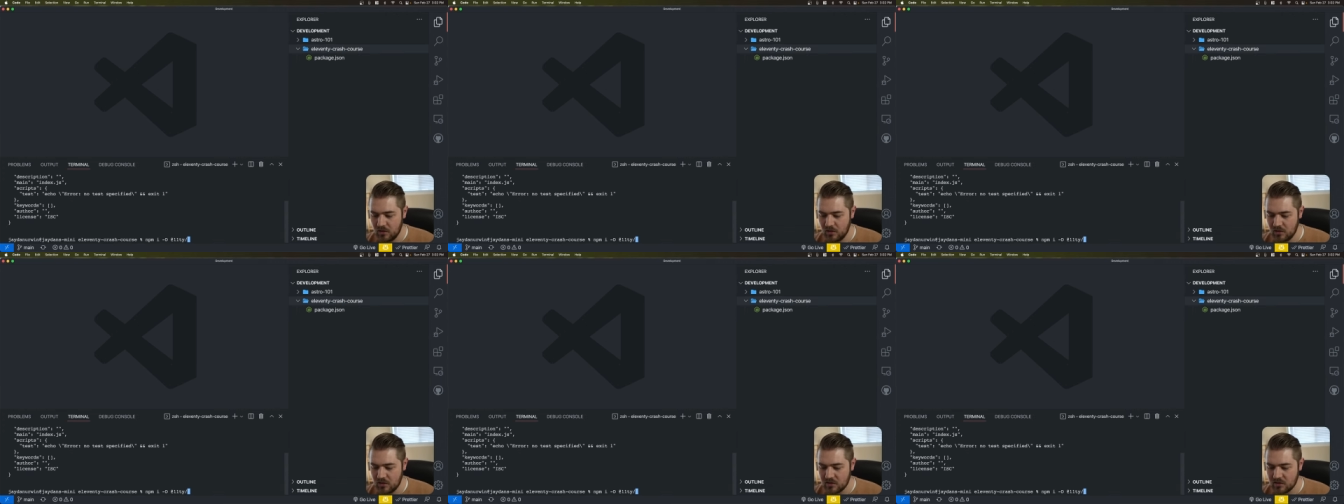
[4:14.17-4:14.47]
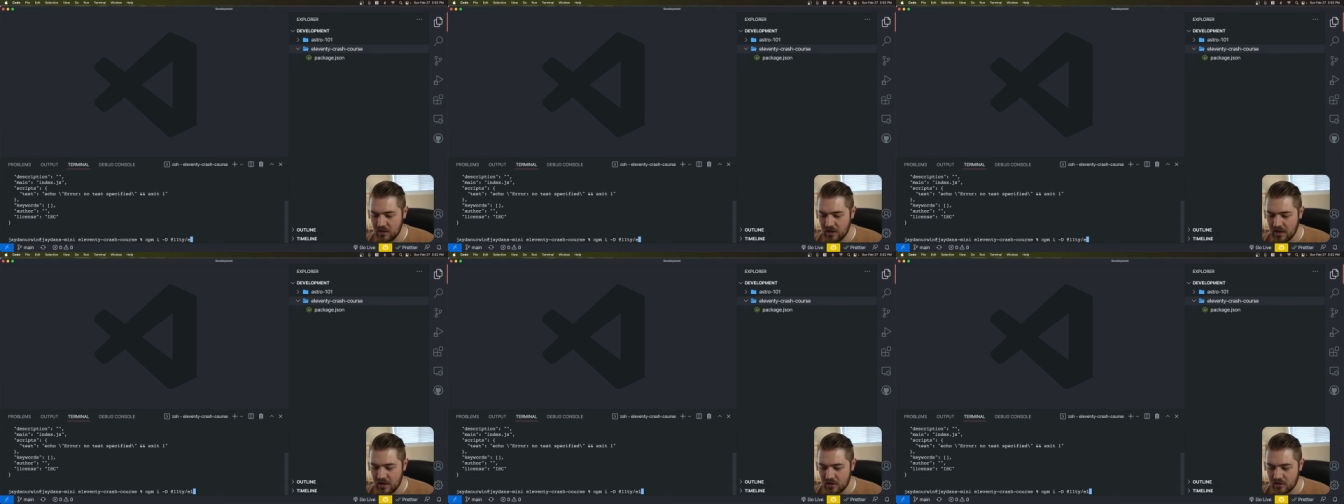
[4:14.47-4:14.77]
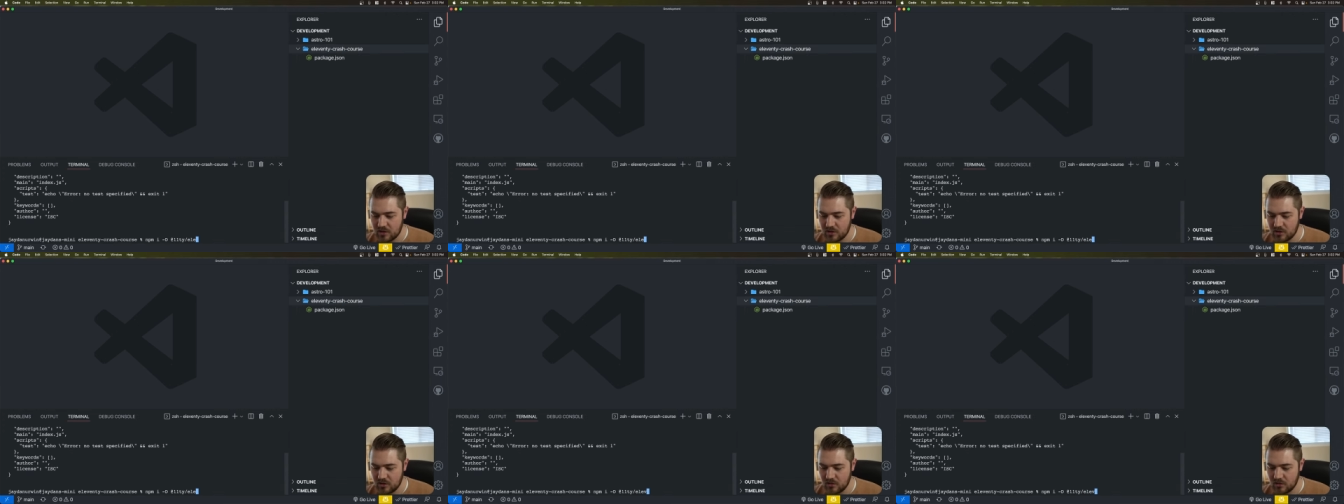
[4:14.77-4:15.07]

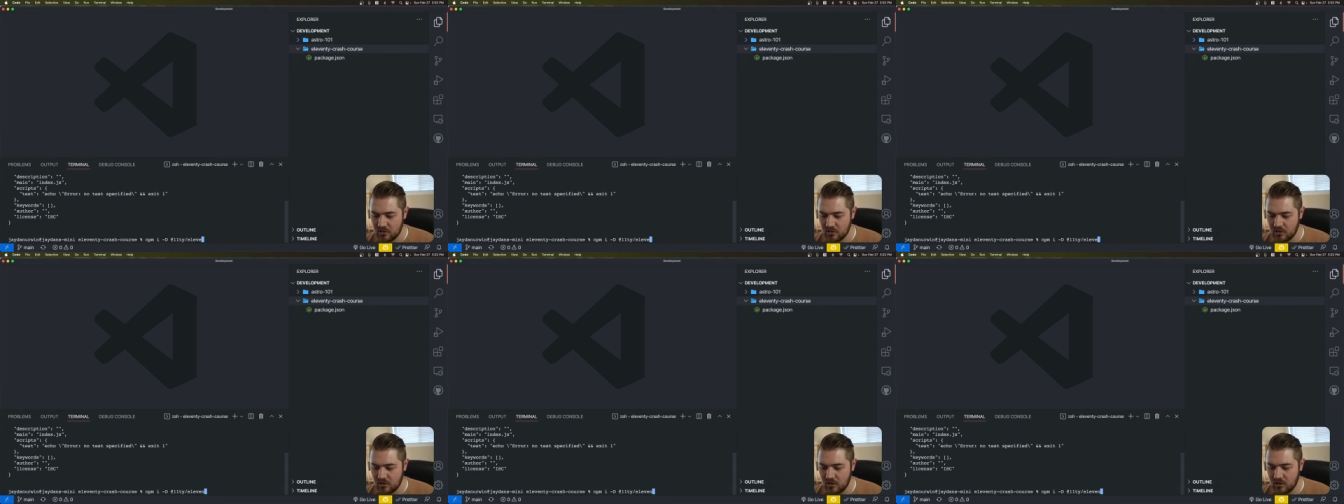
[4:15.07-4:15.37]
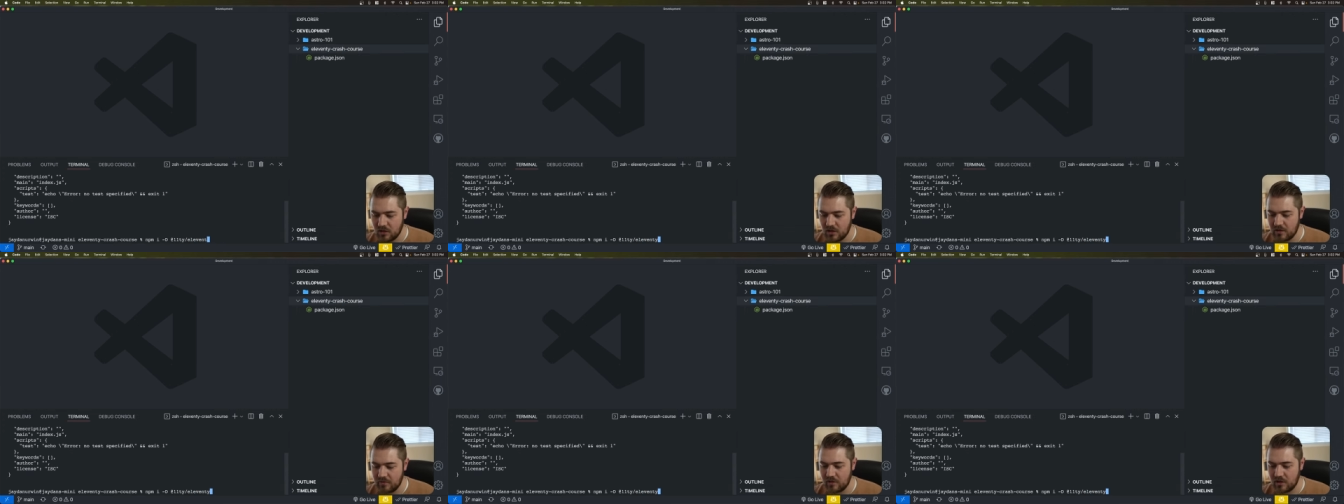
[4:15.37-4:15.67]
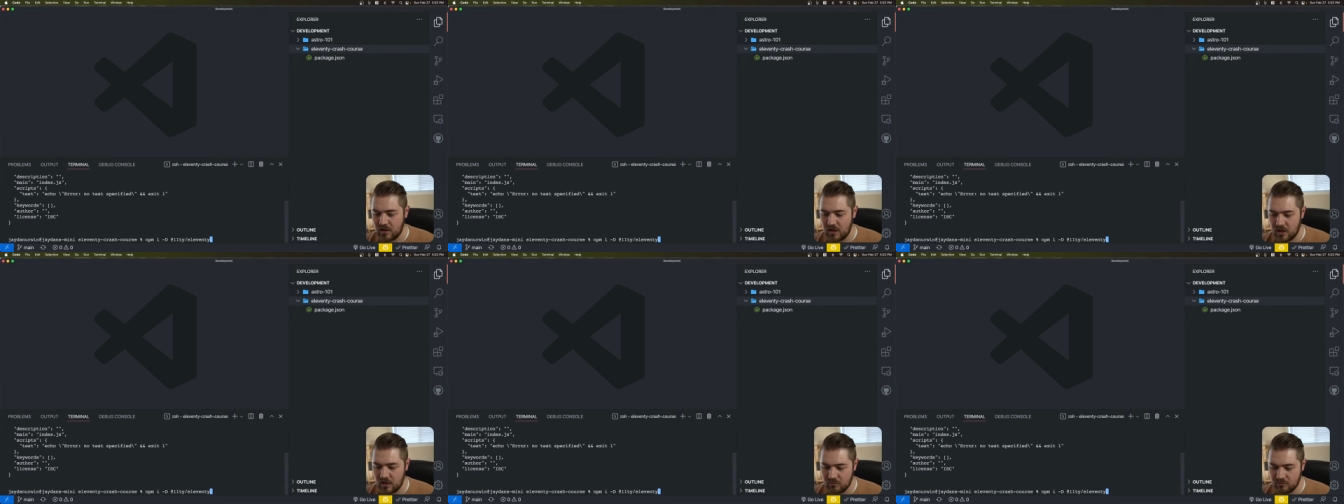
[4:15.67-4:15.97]
Slash
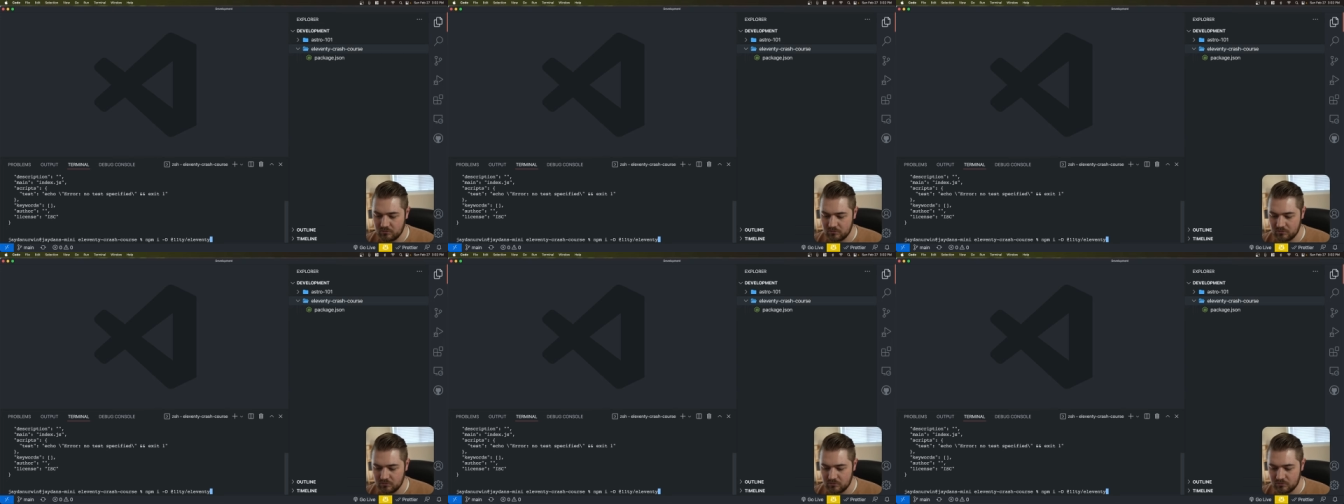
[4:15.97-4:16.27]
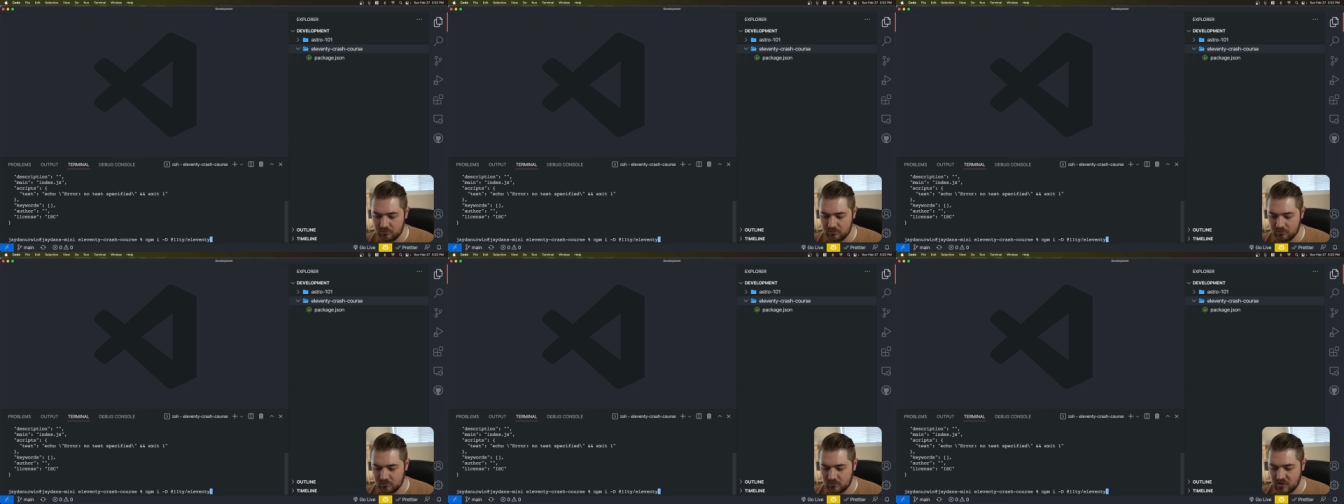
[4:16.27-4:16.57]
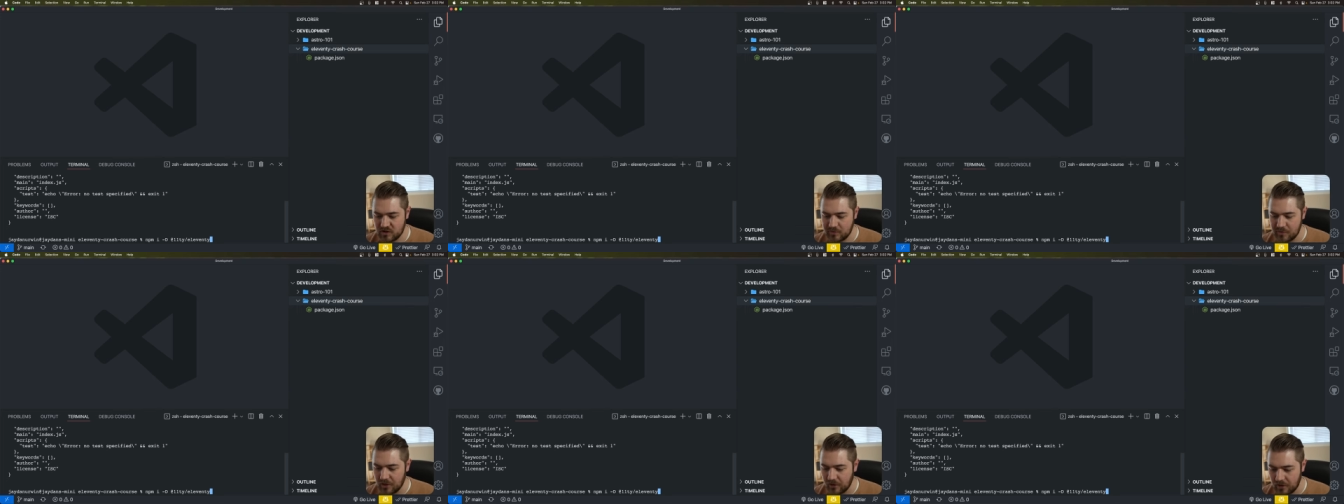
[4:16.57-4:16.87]
Eleventy
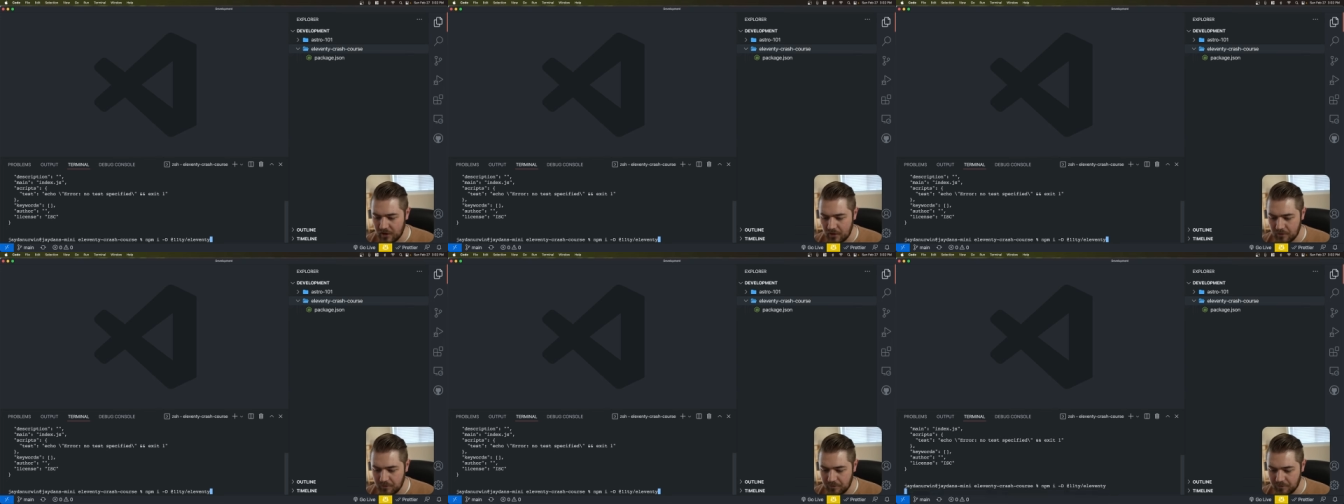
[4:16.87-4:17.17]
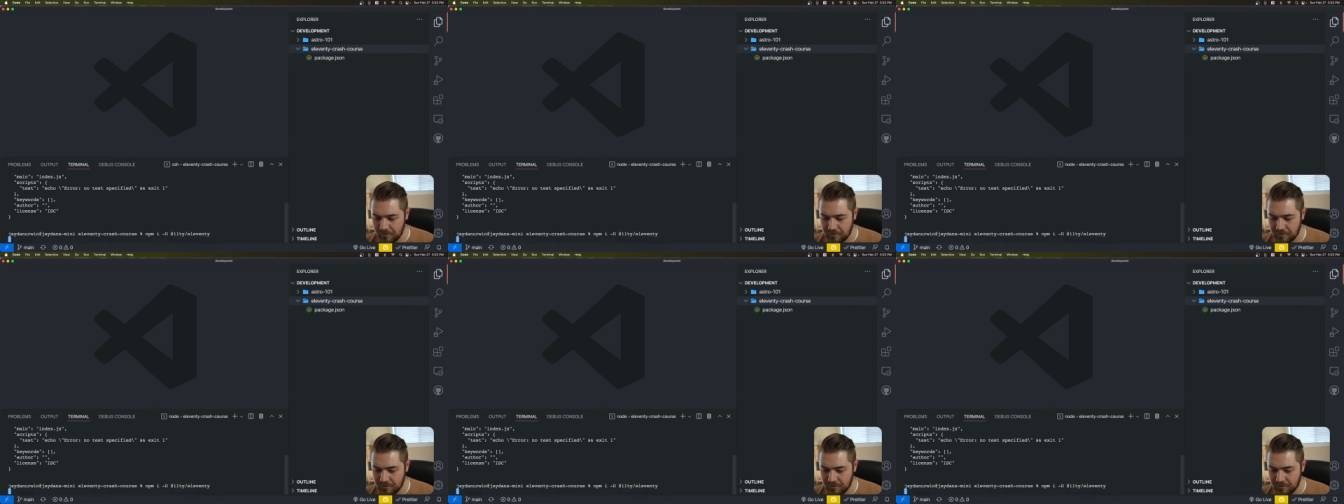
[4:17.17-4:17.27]
spelled out.